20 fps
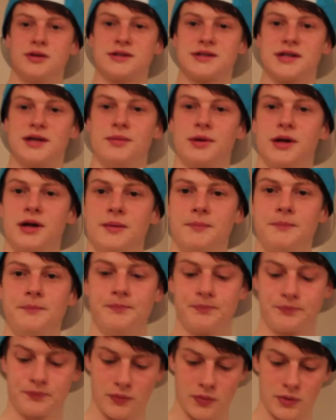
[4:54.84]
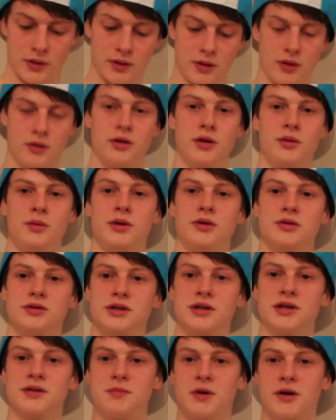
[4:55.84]
the same again, only we're
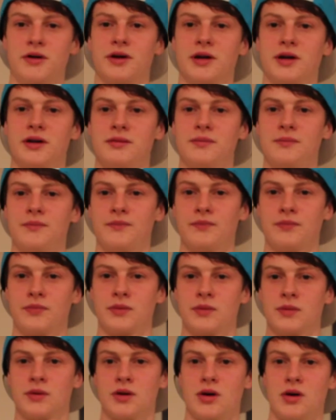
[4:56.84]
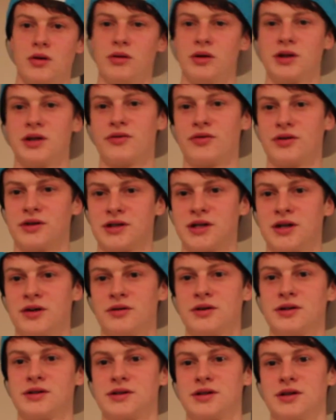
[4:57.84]
using this bar again. Only difference
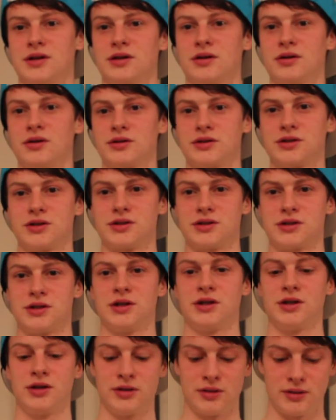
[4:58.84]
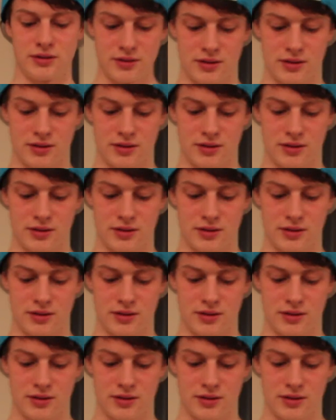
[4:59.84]
here is that, as you can see,